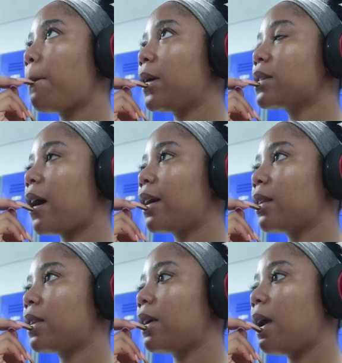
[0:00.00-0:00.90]
That's the
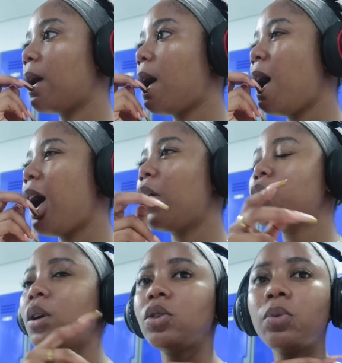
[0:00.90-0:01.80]
other thing. I
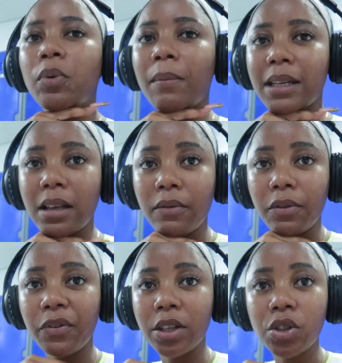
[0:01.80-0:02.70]
also wanted to book myself
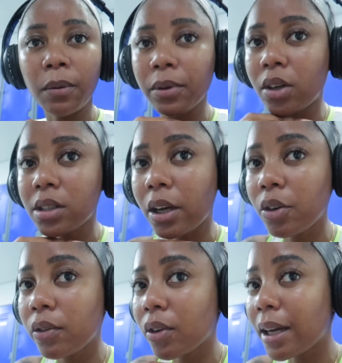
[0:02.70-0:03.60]
a facial because I
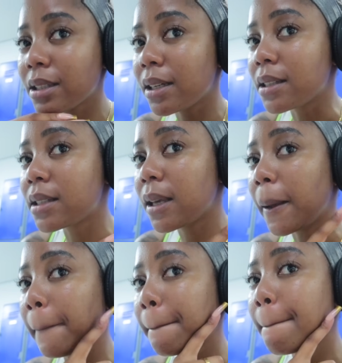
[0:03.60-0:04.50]
don't know if you guys can
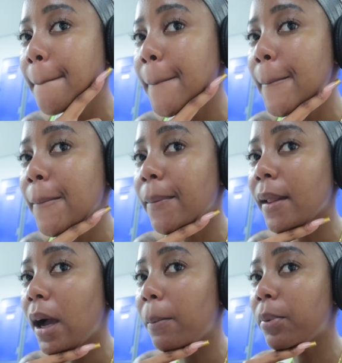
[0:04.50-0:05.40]
see.
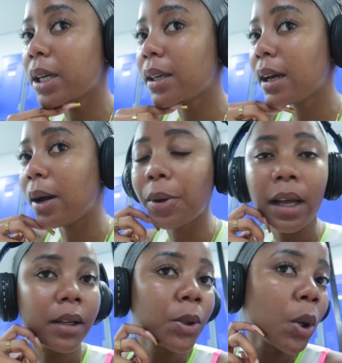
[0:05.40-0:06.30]
I'm breaking out
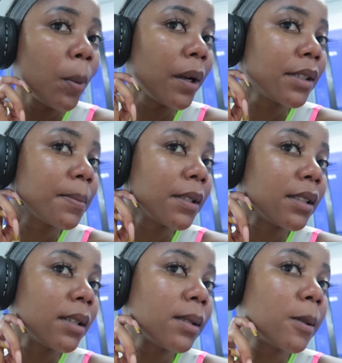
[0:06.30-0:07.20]
like nobody's
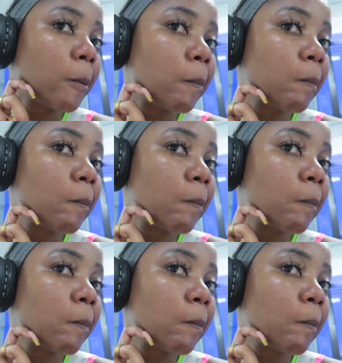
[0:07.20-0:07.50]
business.